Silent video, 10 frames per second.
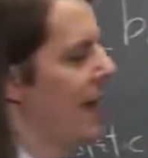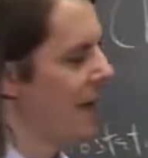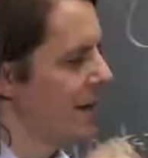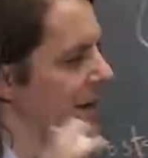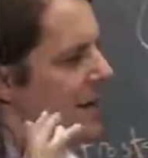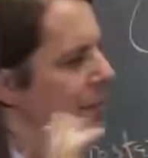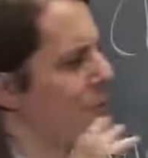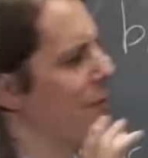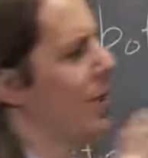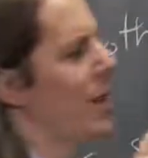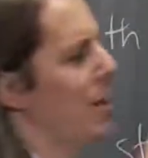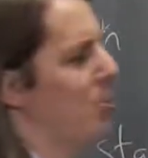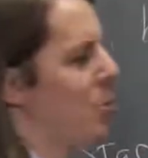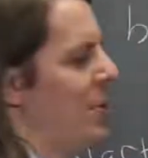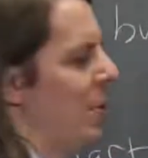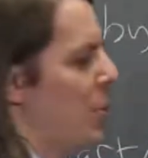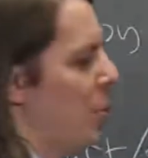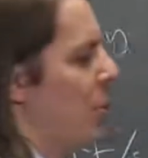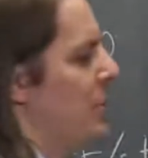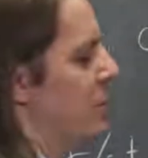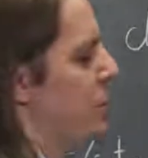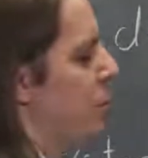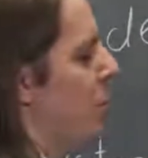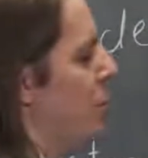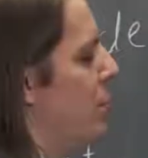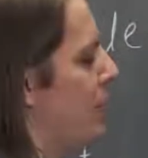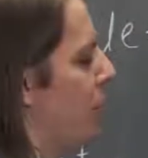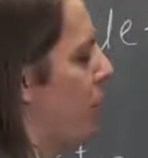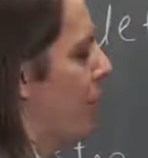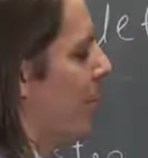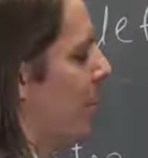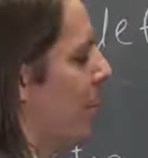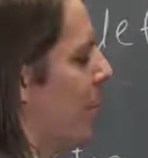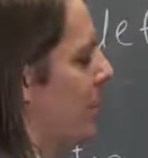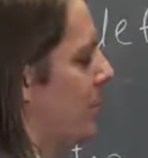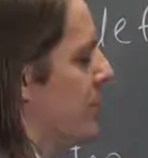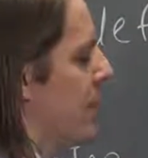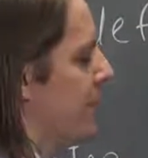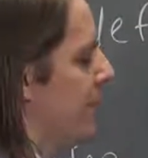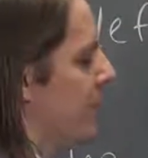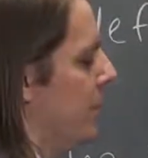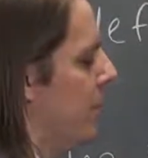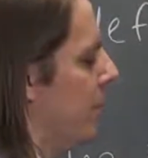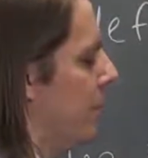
And if we ever had a moment where we just drew a uniform electrostatic field,